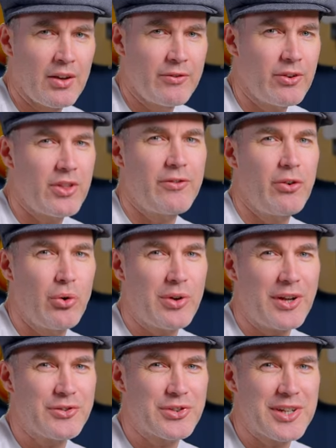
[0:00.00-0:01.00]
the full
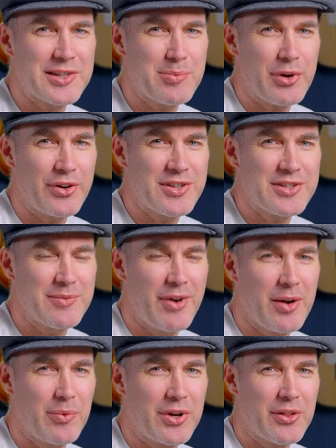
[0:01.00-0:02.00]
country experience, you
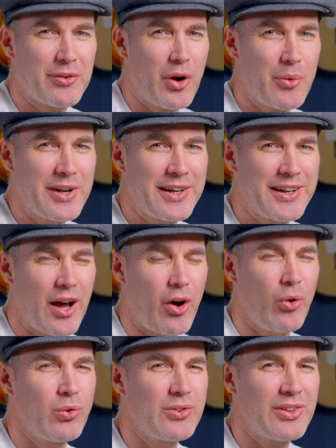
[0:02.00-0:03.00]
might want to throw in an
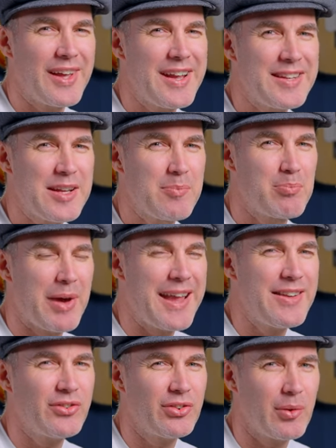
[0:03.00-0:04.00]
alternating
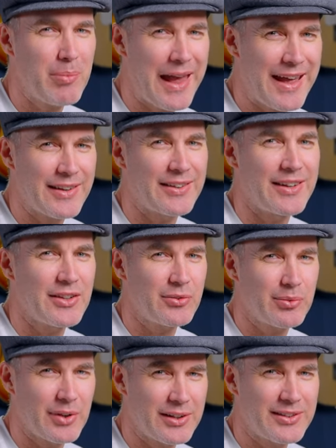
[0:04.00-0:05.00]
bass pattern,
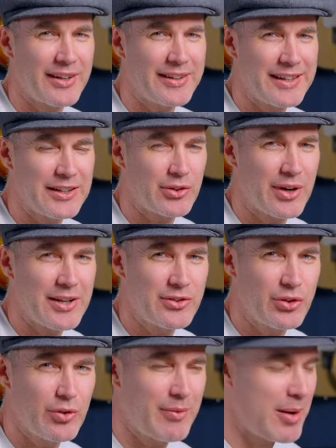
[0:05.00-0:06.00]
as done in grade
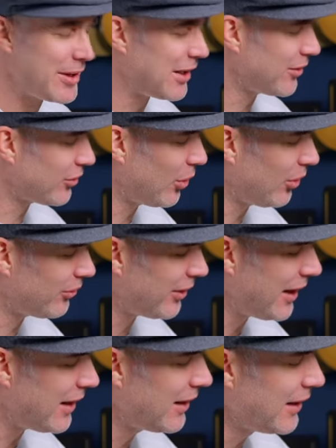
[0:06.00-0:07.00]
2 of my beginner's course
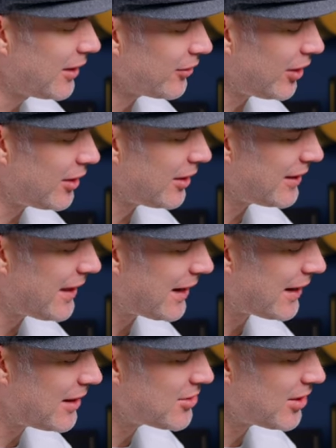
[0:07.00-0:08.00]
there. So in that case,